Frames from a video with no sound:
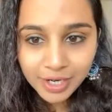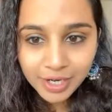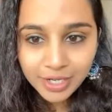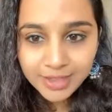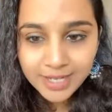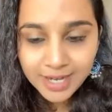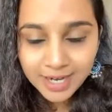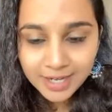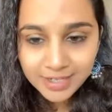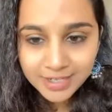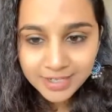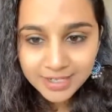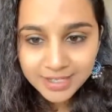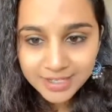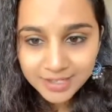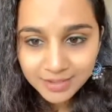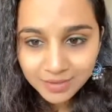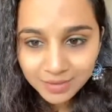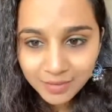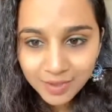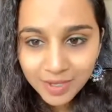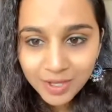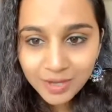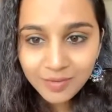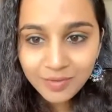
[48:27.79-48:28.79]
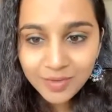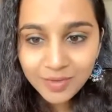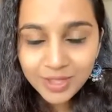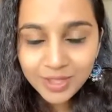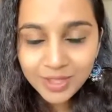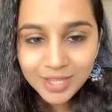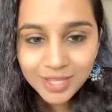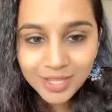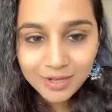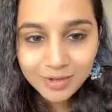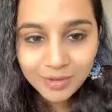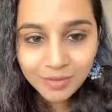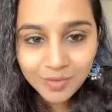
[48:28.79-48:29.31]
That is the way we
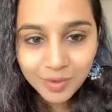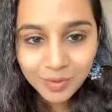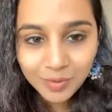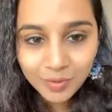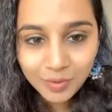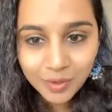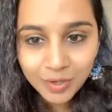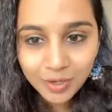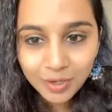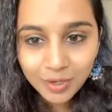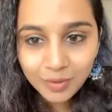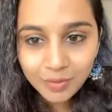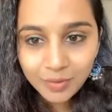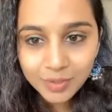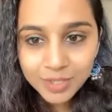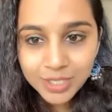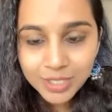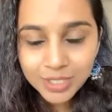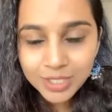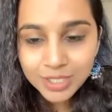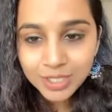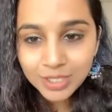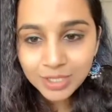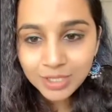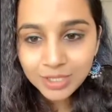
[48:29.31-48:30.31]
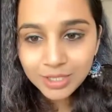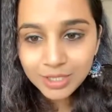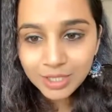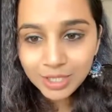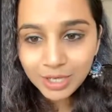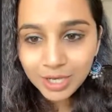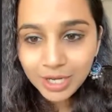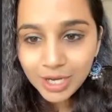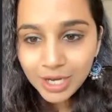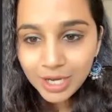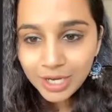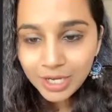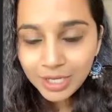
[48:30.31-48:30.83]
think of the world, which is that there
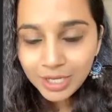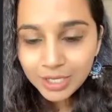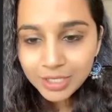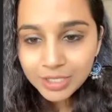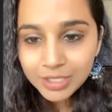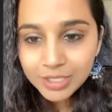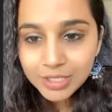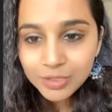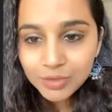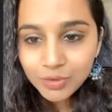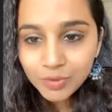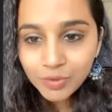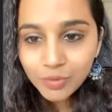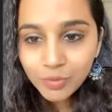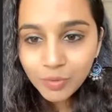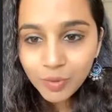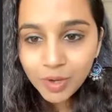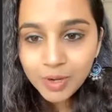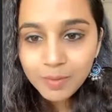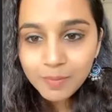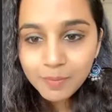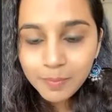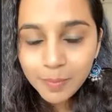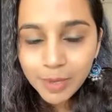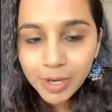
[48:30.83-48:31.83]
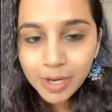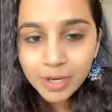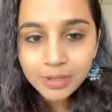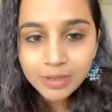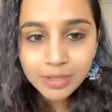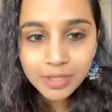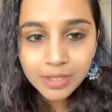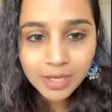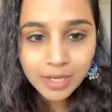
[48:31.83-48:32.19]
really is no one path.